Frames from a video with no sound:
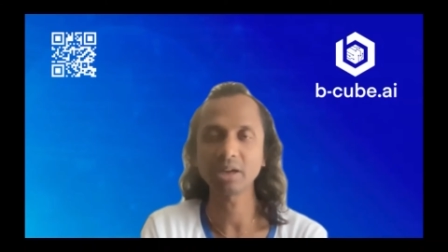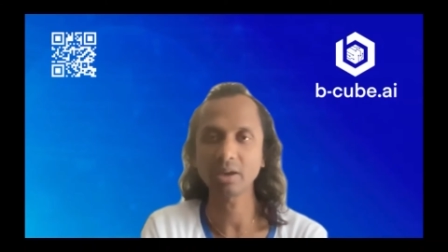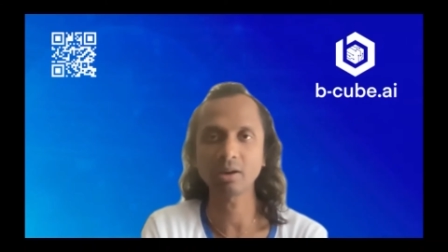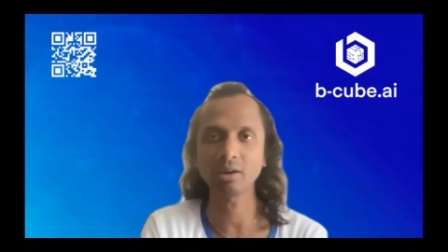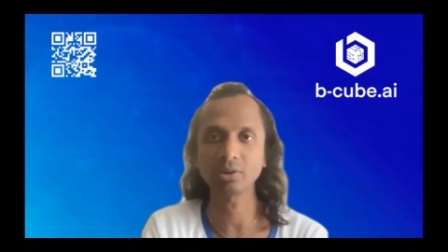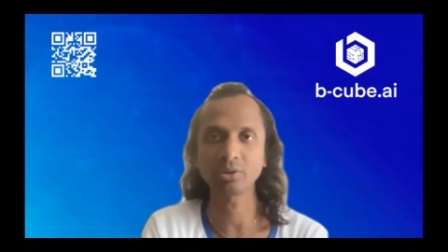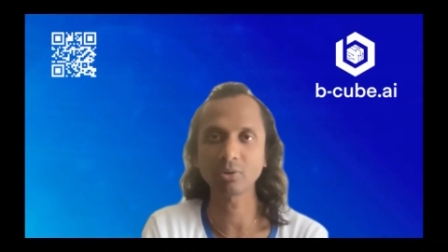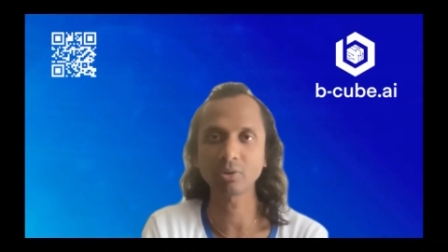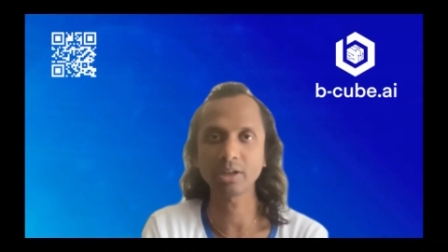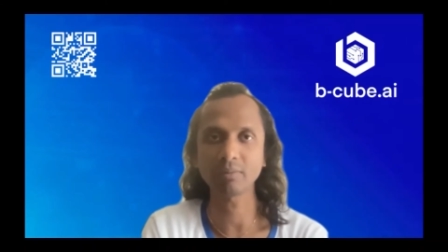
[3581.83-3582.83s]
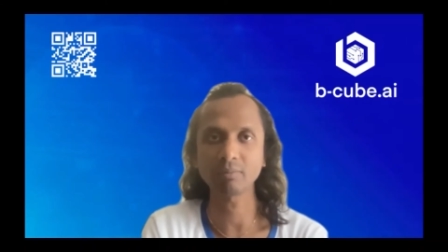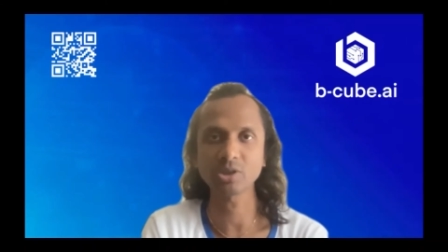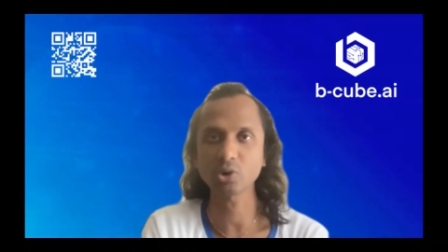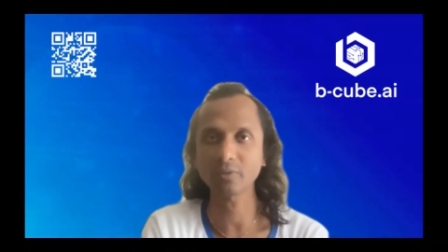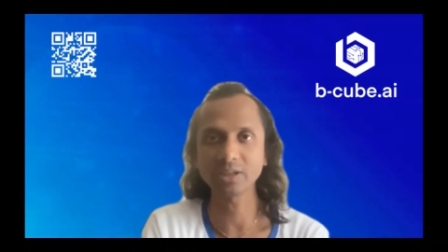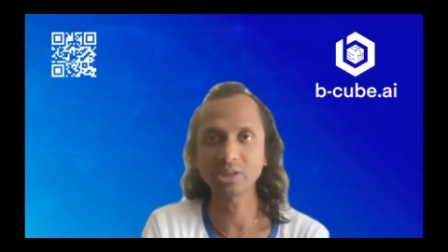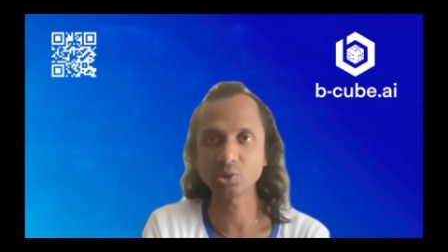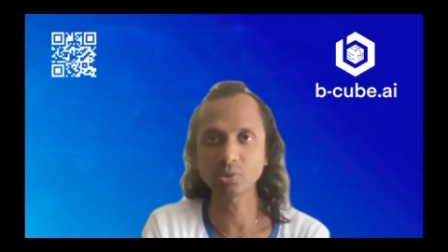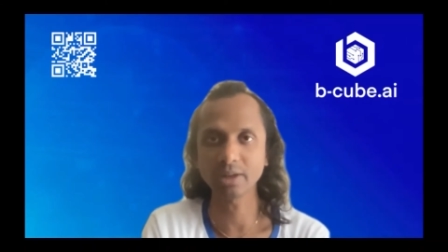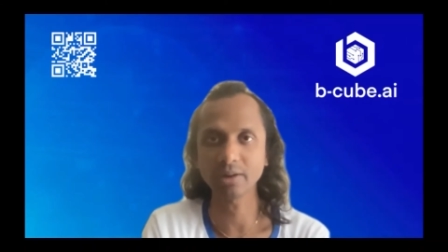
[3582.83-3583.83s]
like much of an
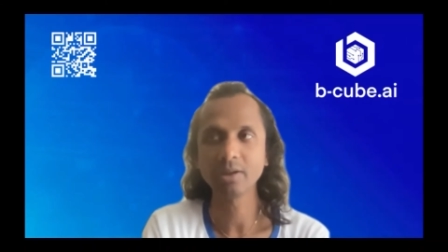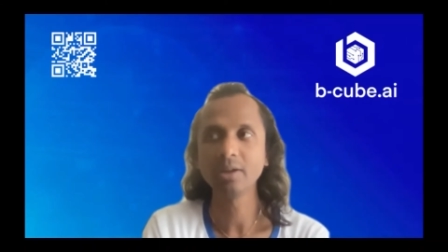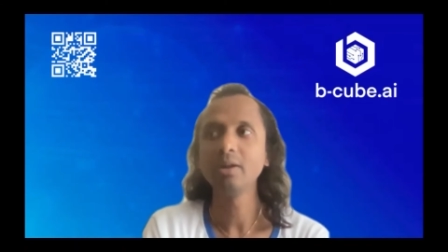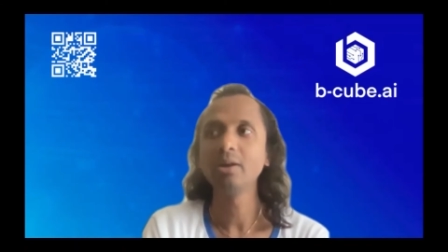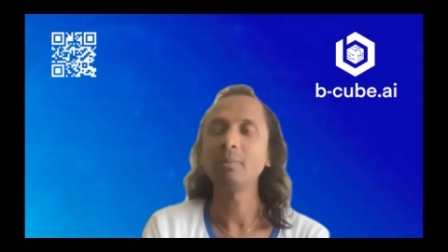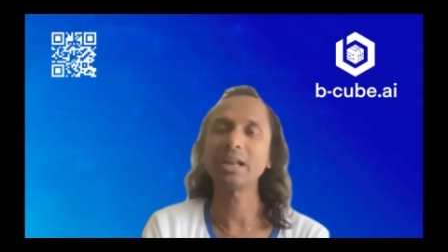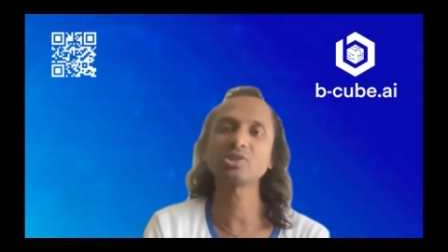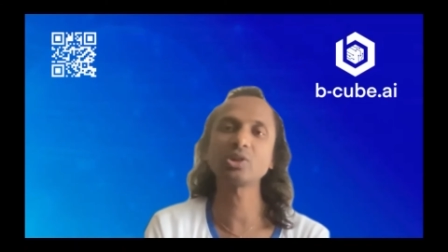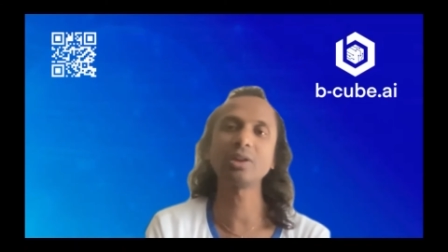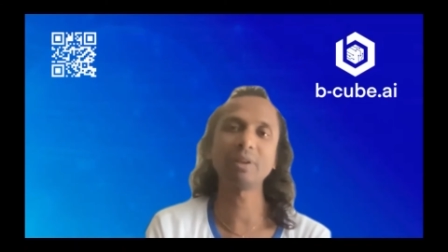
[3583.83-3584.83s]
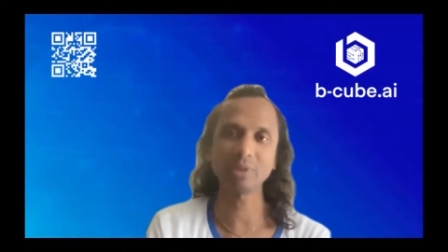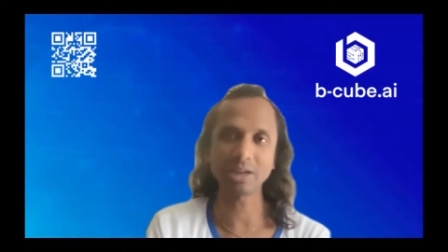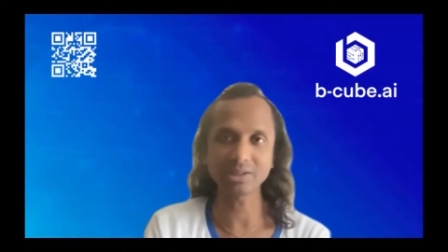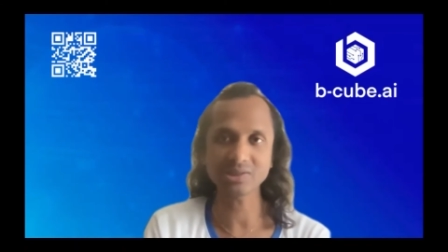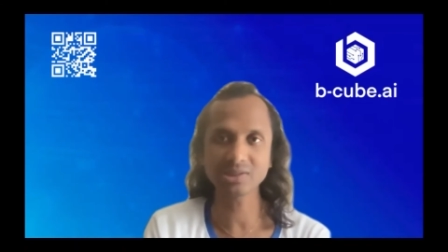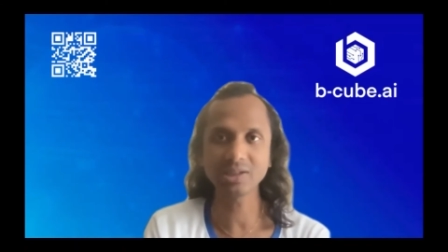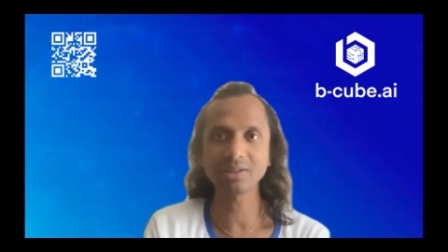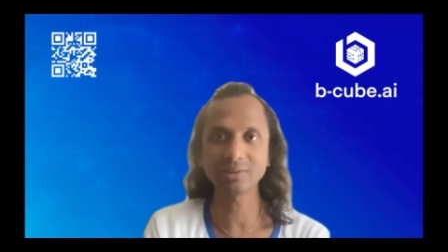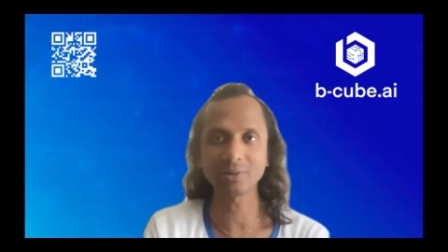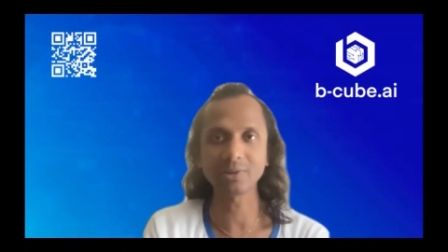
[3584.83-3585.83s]
issue there. But actually, when we are testing it
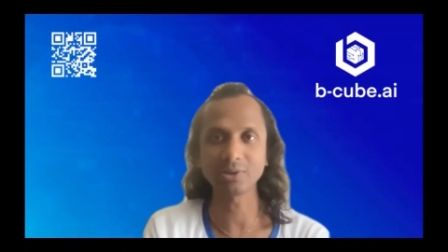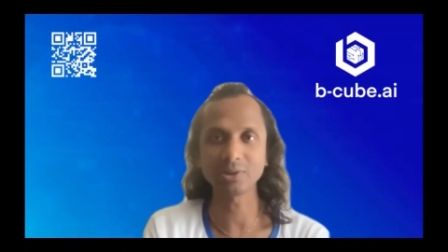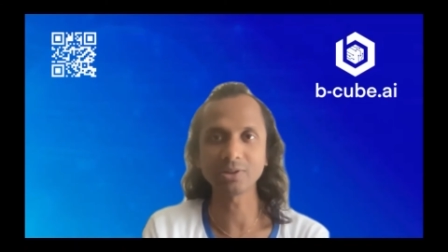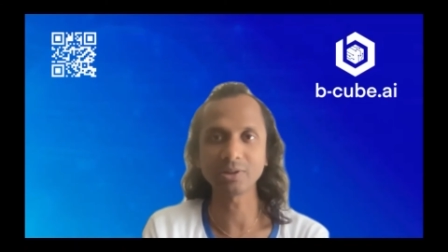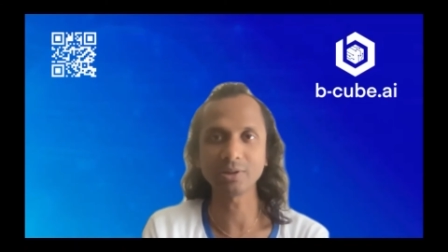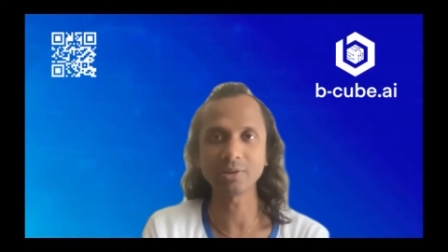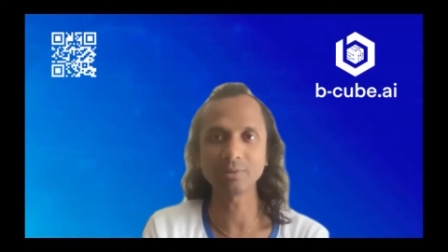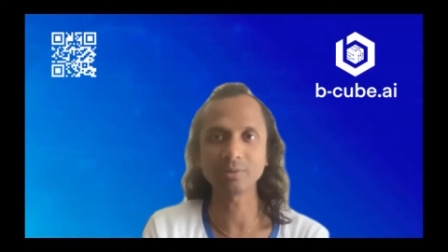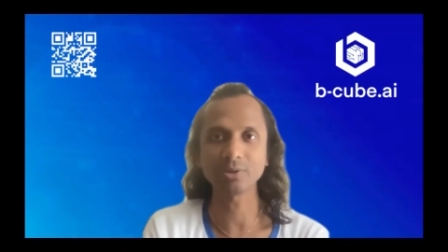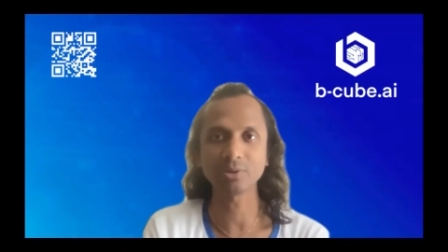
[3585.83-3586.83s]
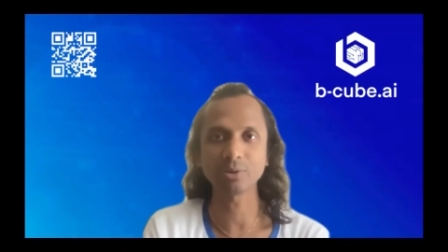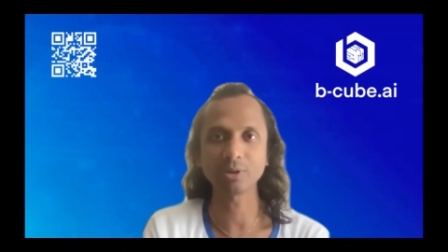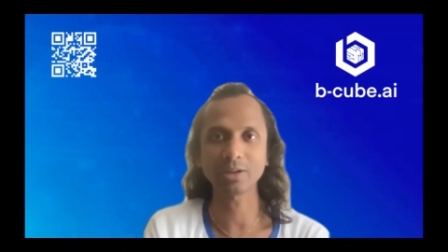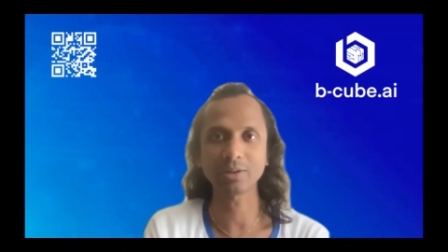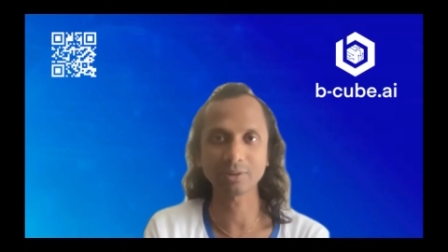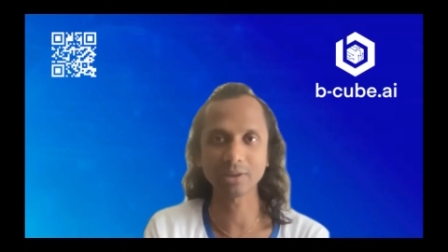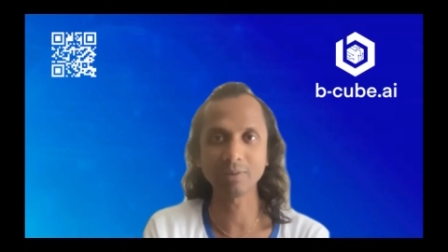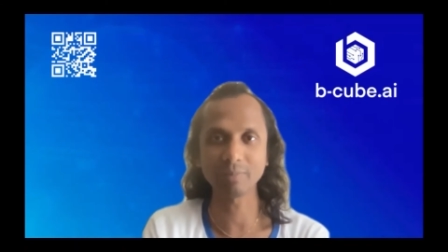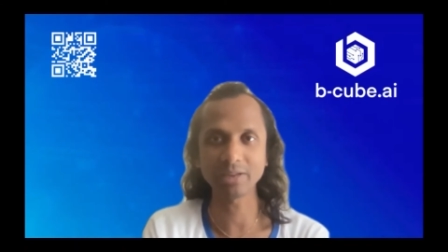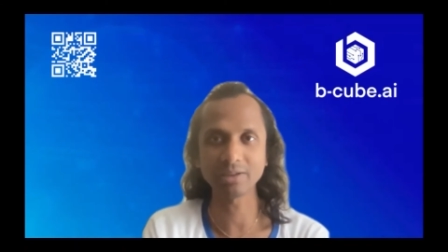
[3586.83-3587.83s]
in like a real
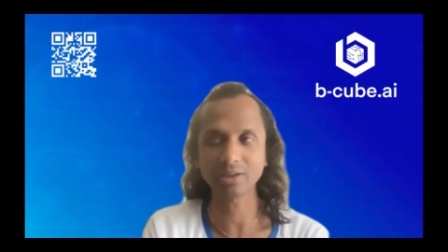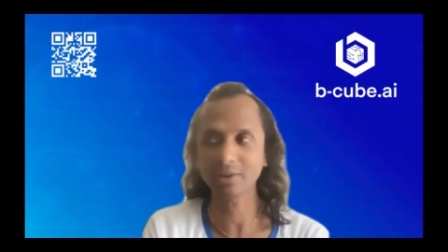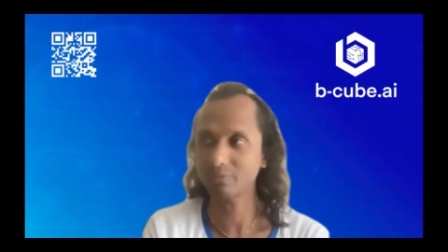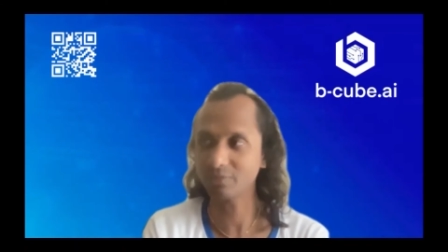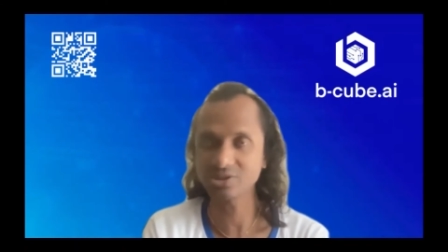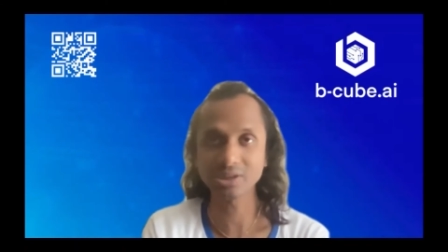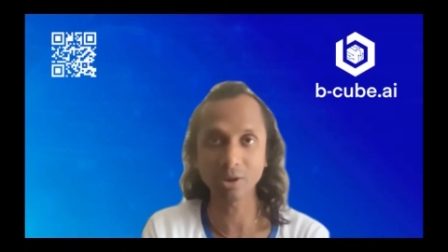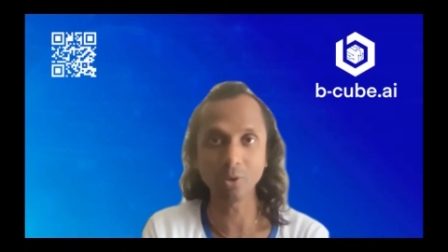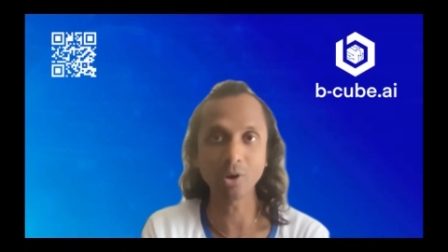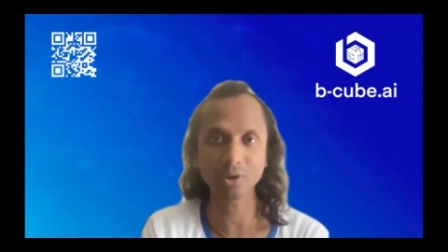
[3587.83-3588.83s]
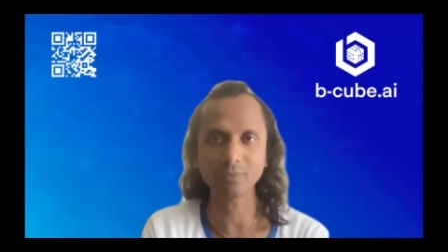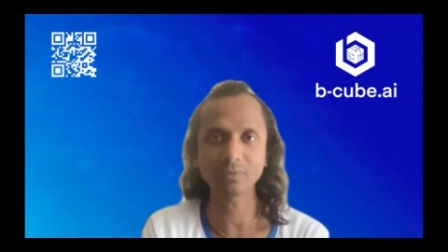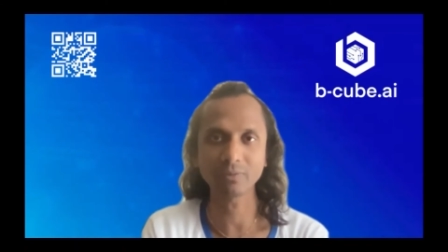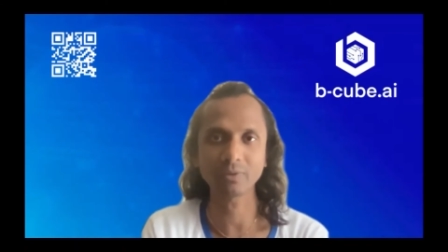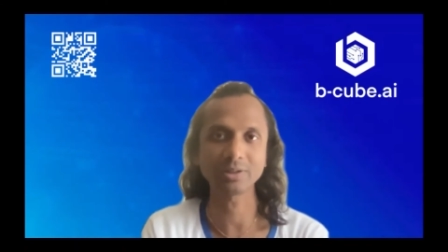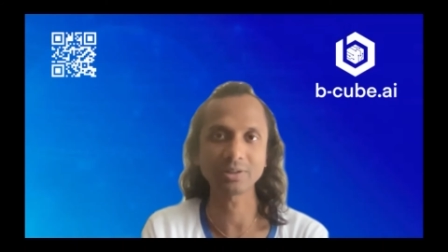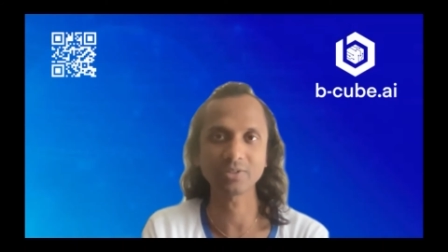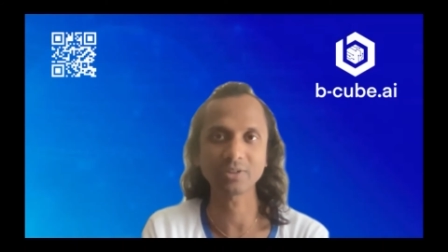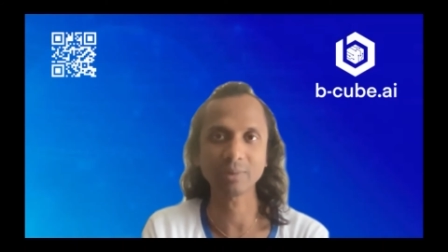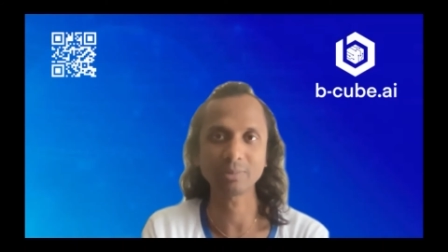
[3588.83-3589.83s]
mainnet, like we see a lot of different
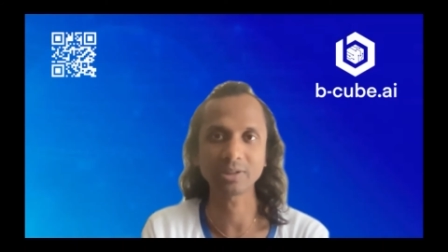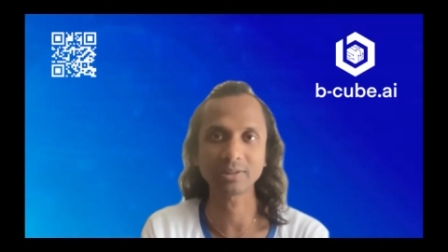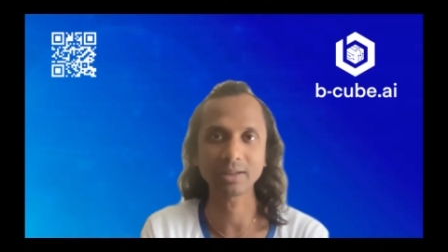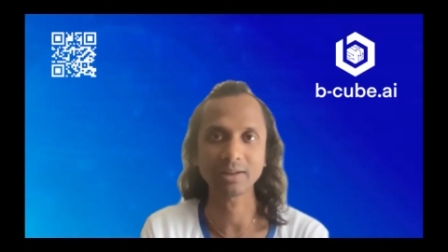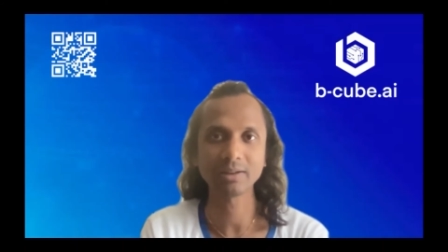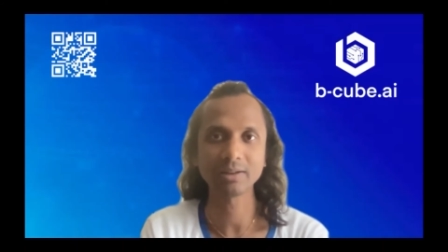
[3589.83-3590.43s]
things happening there.